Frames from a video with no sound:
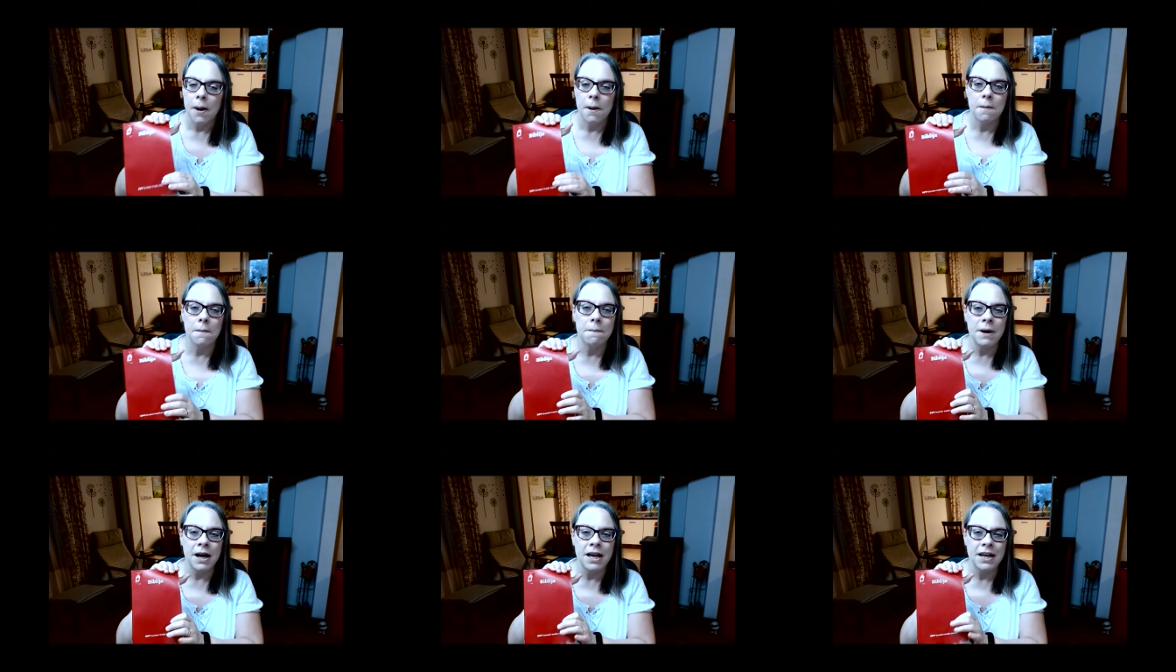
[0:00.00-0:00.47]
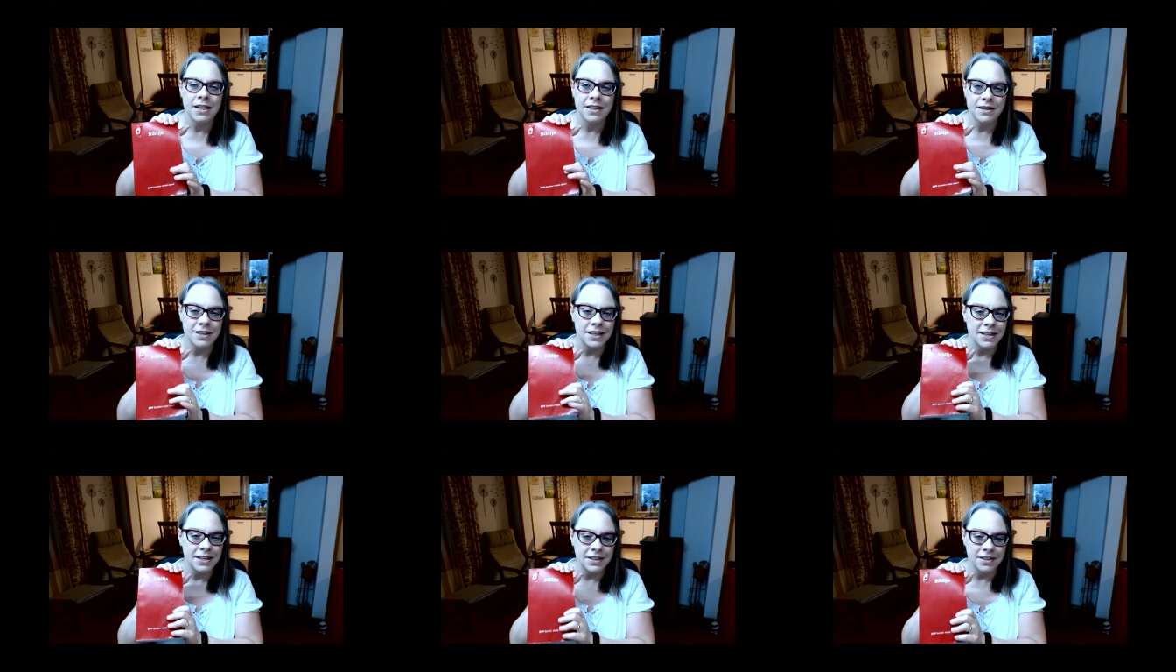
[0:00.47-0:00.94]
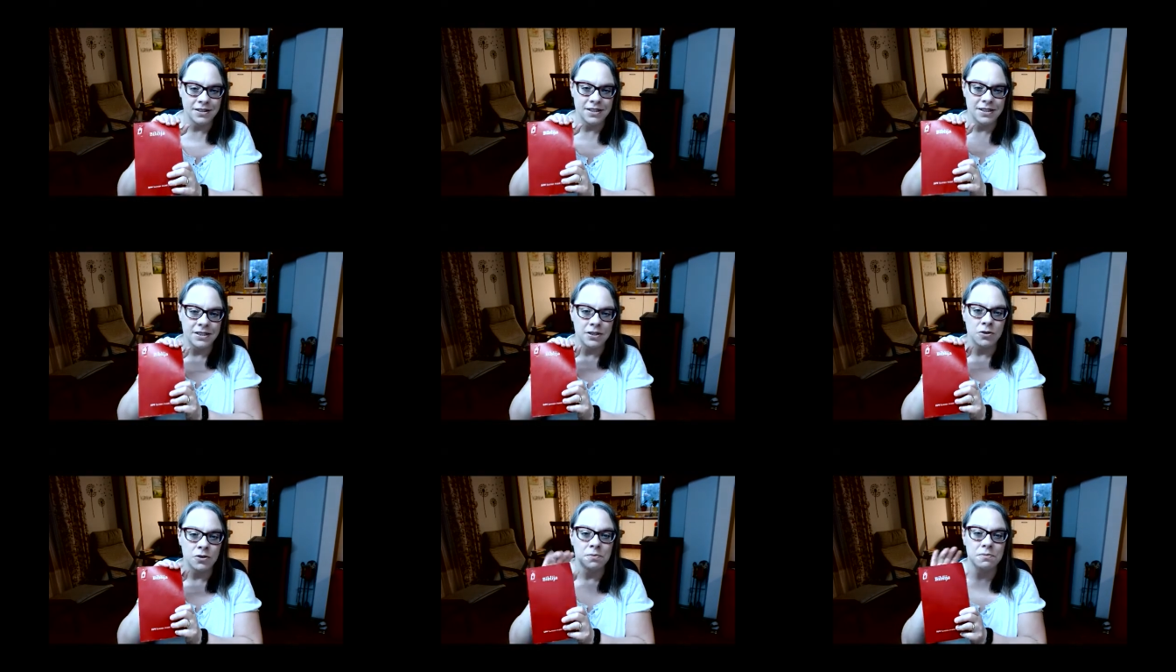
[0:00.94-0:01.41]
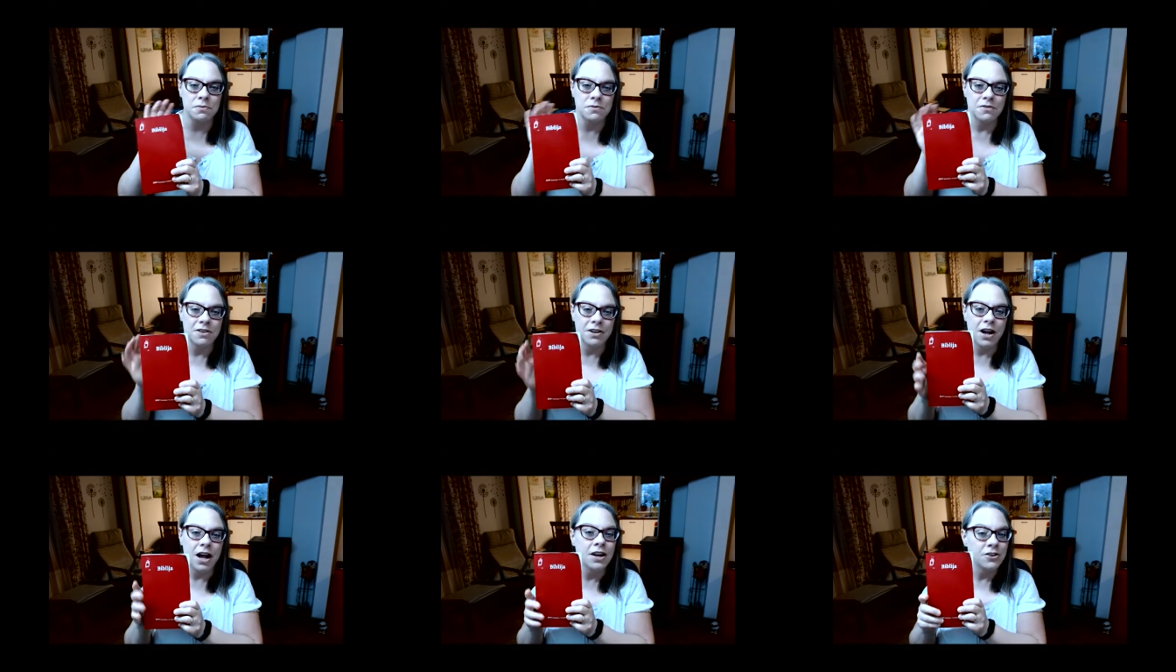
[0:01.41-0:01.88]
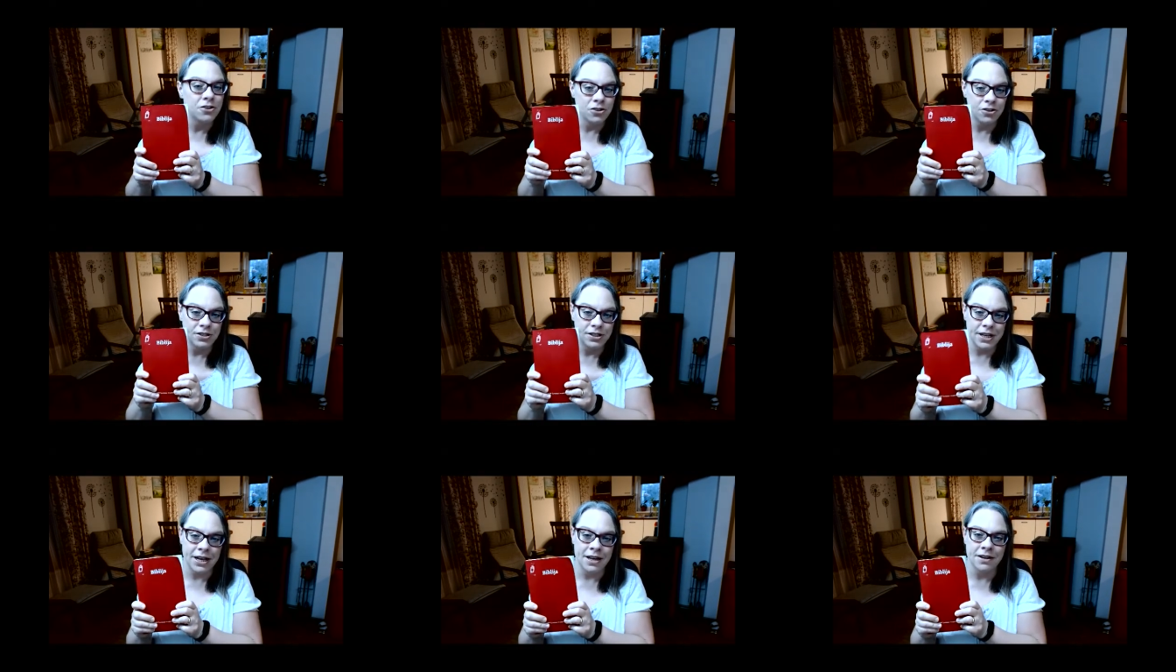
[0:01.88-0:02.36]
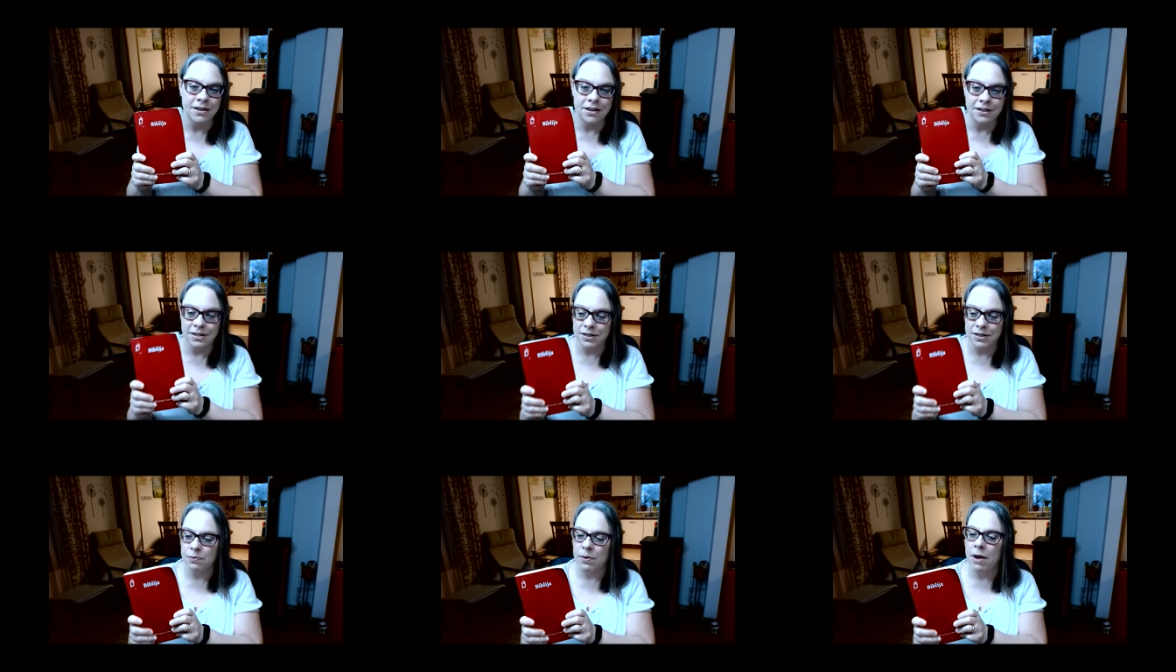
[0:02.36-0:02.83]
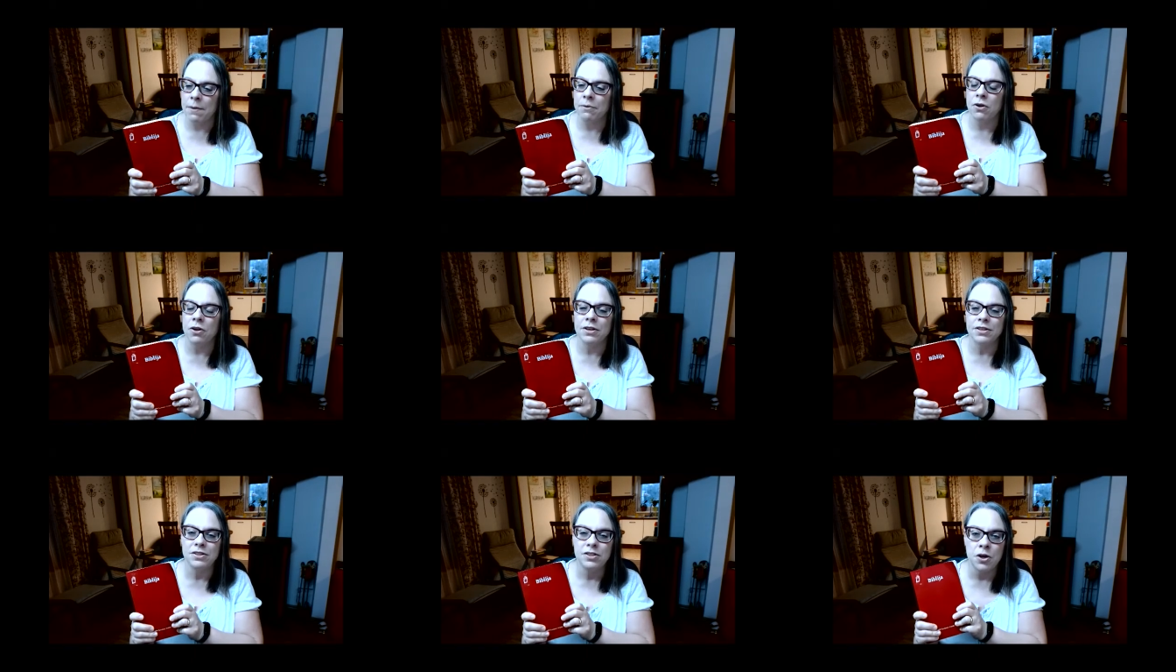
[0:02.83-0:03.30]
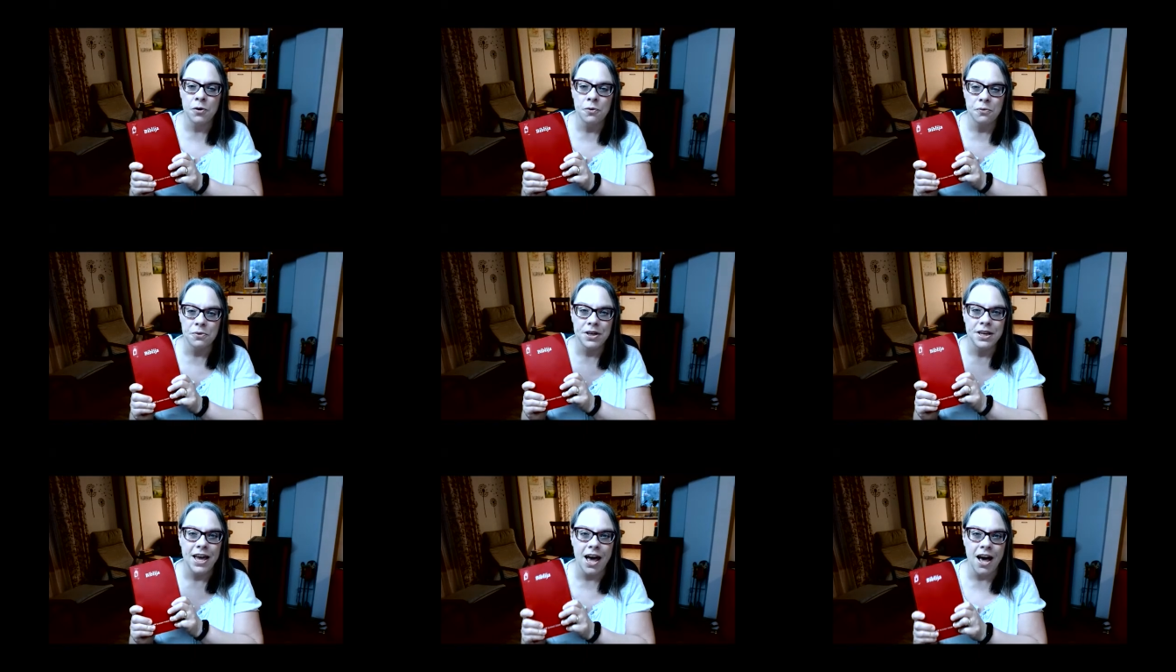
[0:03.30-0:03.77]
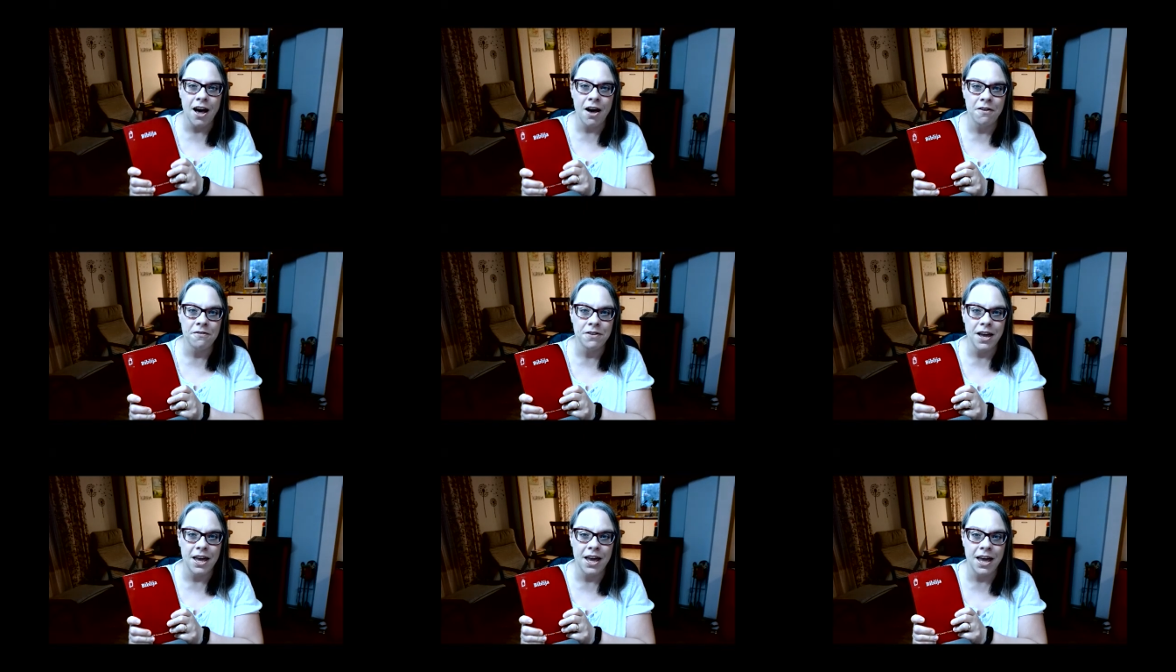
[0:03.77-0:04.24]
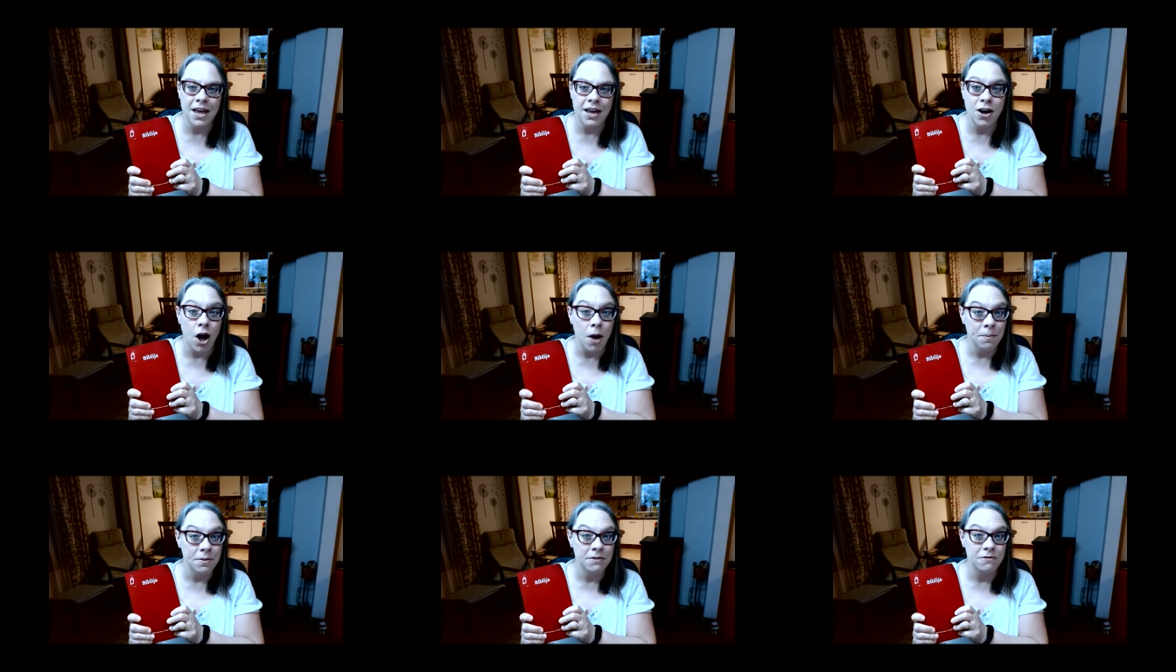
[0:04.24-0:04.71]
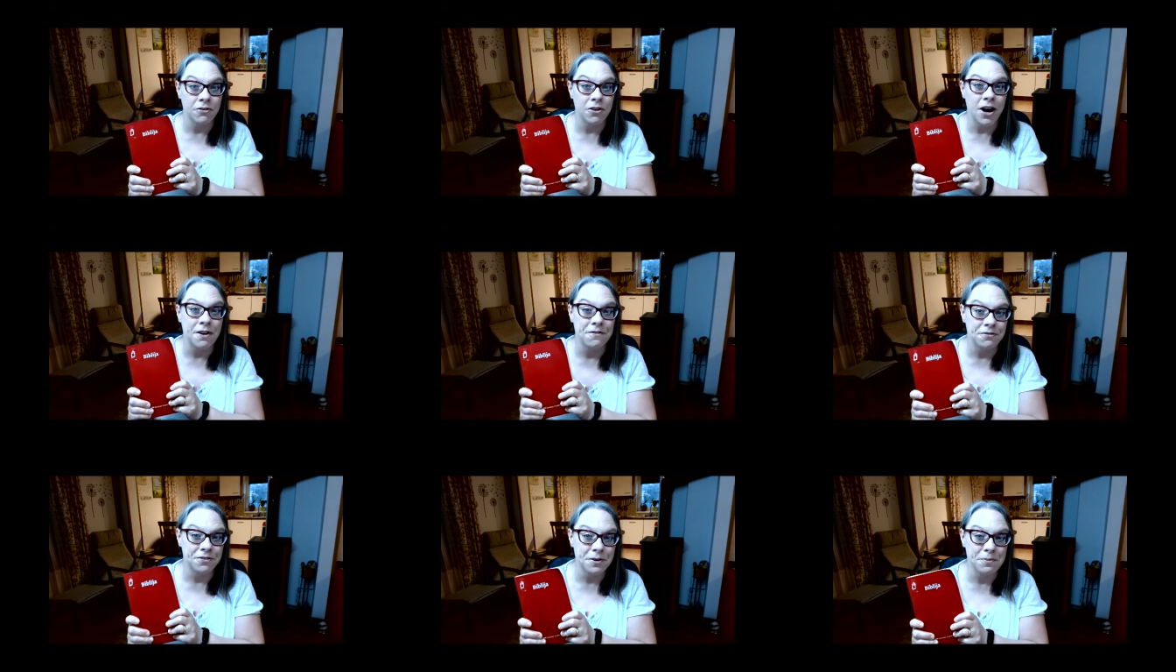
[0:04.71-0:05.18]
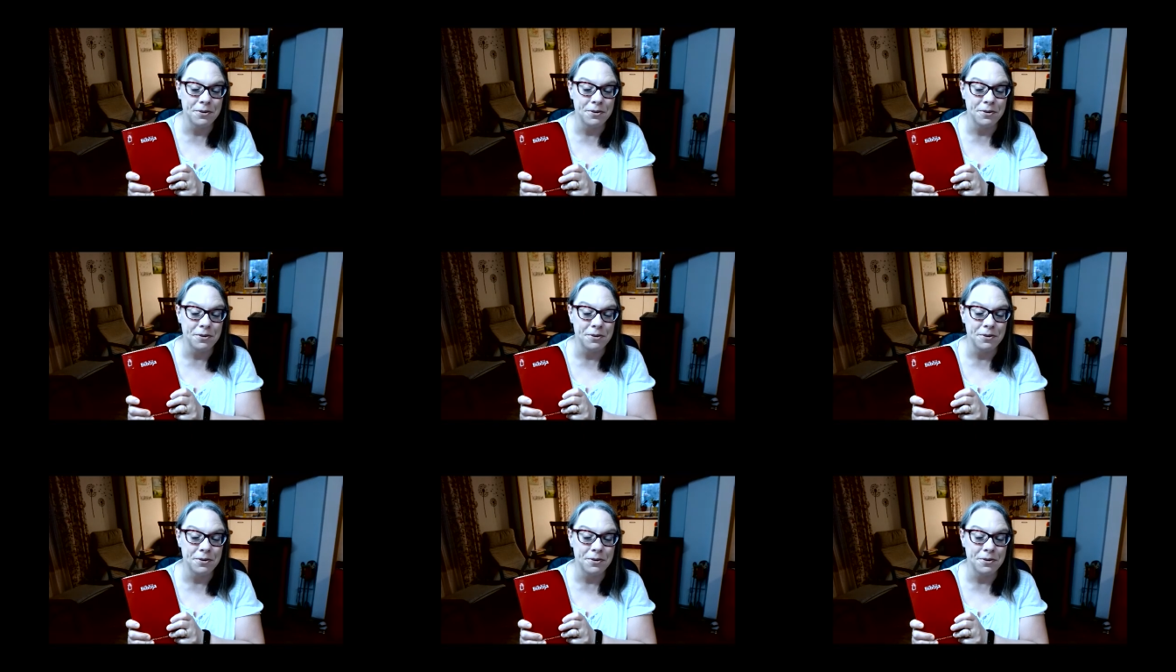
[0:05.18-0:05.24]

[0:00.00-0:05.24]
but they can still understand this Bible. So we have a copy for every